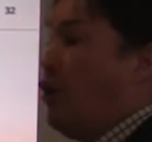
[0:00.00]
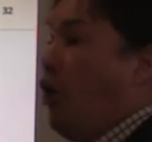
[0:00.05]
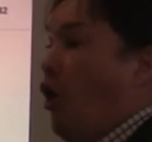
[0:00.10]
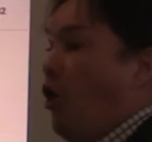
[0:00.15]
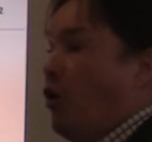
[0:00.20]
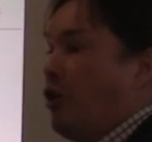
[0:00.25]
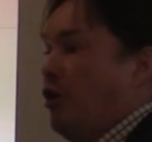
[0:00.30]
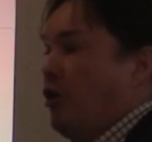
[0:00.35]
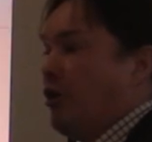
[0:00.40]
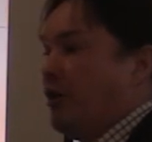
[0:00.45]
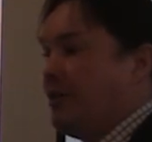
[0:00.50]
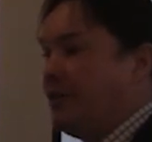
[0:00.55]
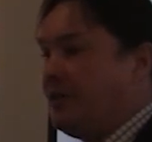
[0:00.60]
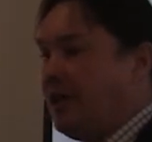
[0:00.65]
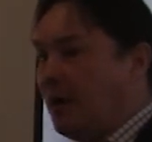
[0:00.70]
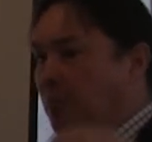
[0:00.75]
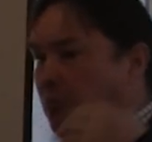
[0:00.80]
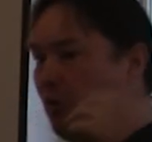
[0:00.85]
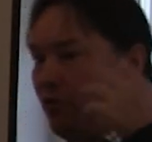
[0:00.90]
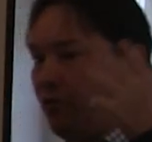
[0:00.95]
longer in
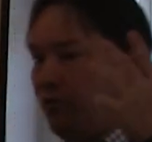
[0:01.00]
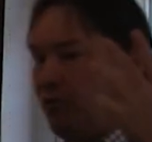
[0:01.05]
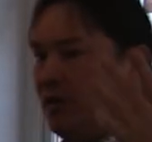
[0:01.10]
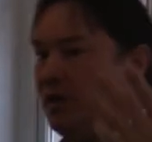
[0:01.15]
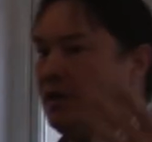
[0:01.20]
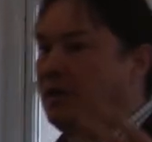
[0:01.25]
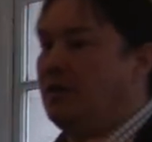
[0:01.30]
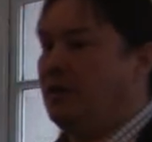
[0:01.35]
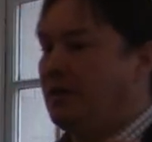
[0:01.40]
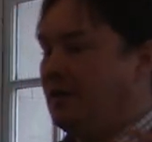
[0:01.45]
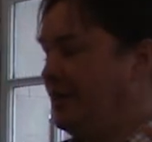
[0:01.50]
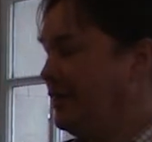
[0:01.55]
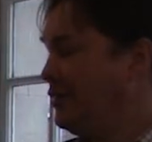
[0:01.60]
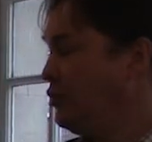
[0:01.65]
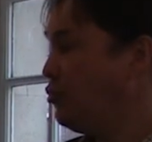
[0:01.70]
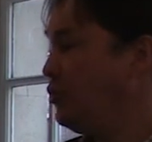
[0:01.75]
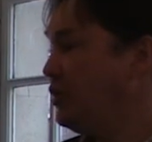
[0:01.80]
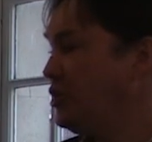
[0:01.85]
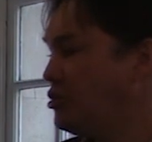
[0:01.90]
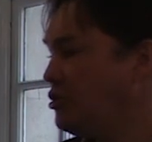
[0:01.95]
terms of
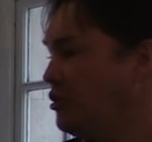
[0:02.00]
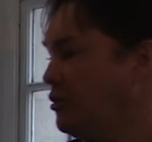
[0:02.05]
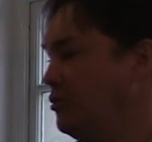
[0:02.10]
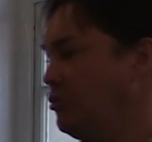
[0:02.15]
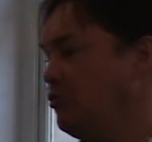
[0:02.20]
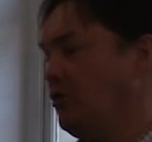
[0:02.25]
intuition.